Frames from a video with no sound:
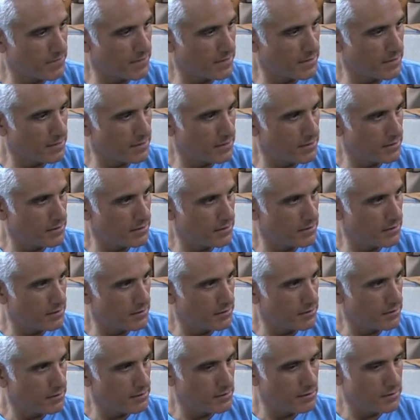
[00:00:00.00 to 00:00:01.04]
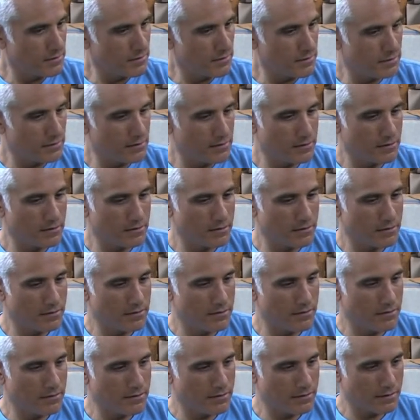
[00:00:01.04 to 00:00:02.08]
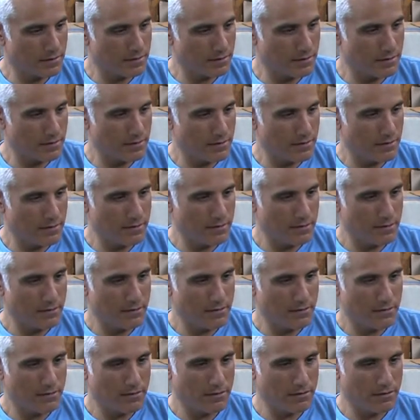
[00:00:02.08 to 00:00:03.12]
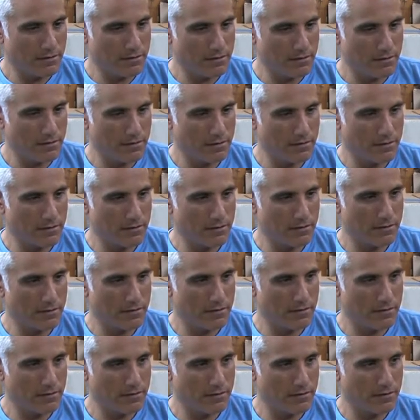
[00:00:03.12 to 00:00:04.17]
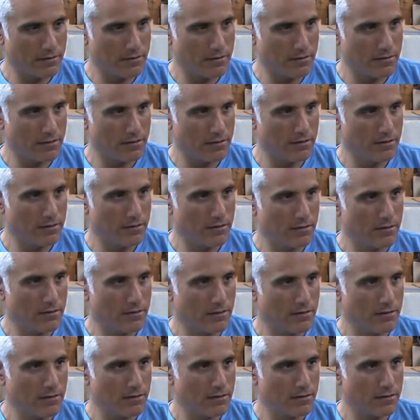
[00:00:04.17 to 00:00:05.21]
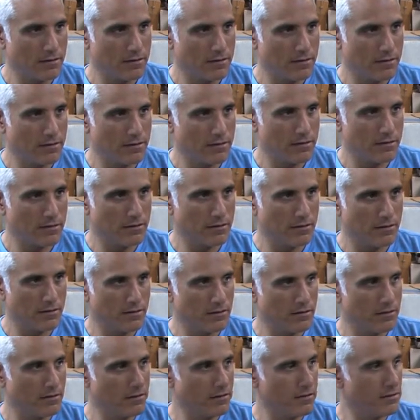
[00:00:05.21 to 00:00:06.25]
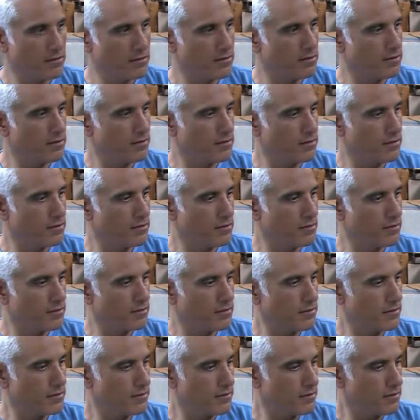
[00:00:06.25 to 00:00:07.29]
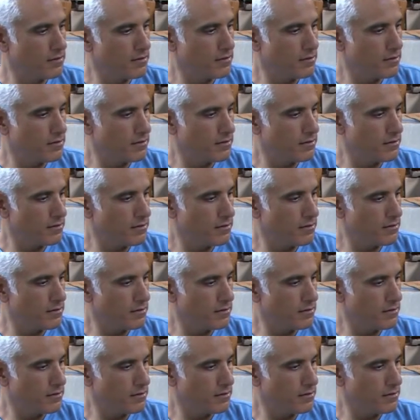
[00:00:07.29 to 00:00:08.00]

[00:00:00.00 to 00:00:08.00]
(silent)